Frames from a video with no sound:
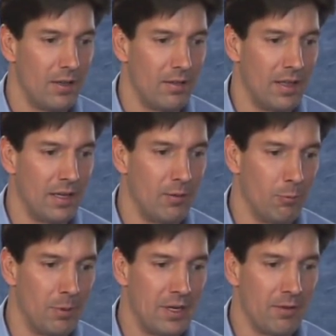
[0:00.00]
They
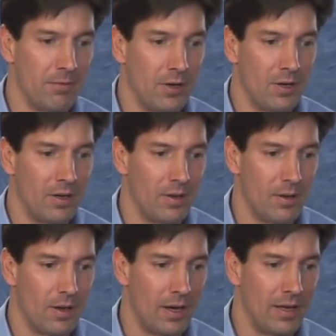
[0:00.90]
reconfigured
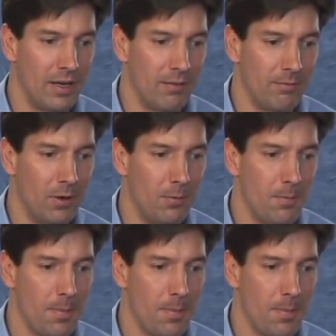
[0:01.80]
iNetInfo,